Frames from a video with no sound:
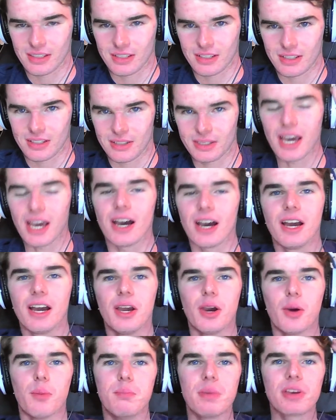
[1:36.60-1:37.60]
Yeah.
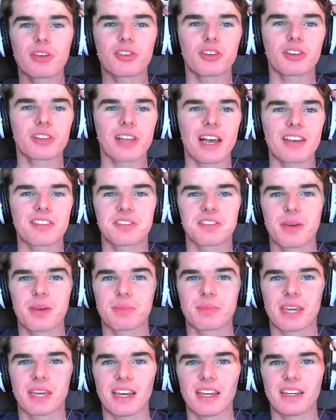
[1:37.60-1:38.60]
Mr. Last Name
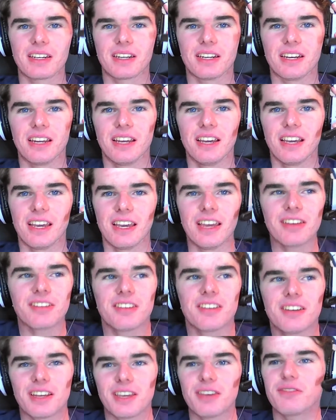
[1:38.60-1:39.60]
CADEN isn't even